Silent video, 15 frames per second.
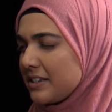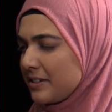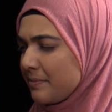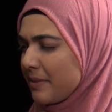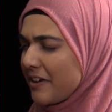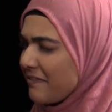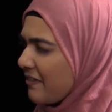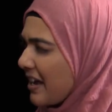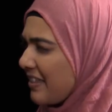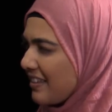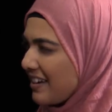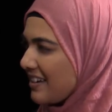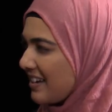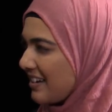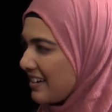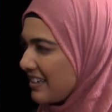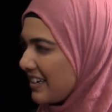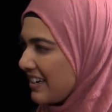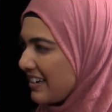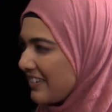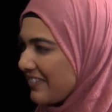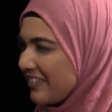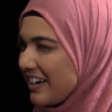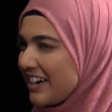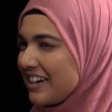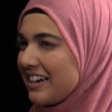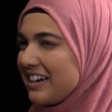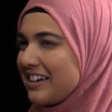to my faith mm-hmm. identity, mm -hmm. right?